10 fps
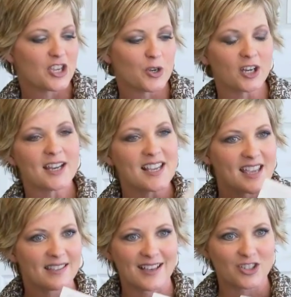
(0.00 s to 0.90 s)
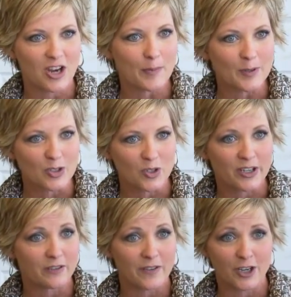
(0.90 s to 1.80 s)
you're going to get that scrapbook store
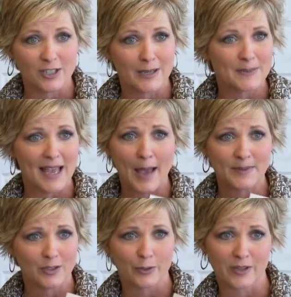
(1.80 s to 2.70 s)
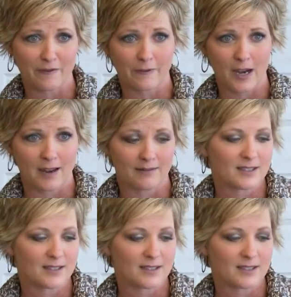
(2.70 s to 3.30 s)
at your fingertips absolutely free.